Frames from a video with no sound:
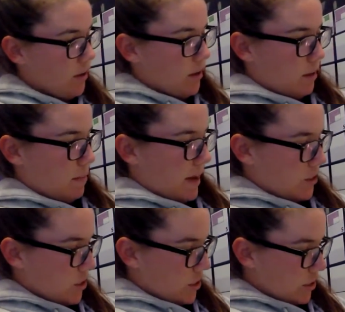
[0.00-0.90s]

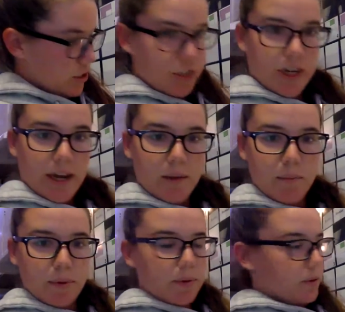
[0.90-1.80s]
Imagine our shape
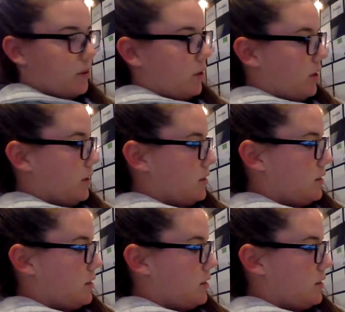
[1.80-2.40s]
looks